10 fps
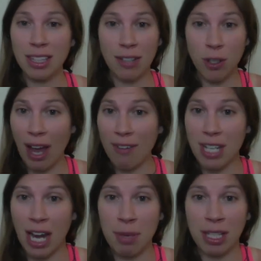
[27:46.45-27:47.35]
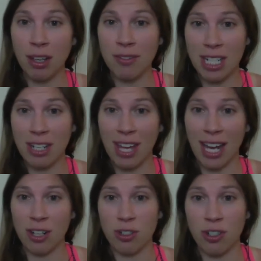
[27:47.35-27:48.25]
If you have time, I'd love to hear that
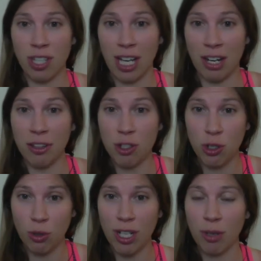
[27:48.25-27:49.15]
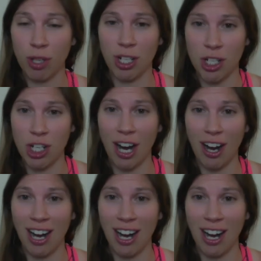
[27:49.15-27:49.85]
other story you were going to share.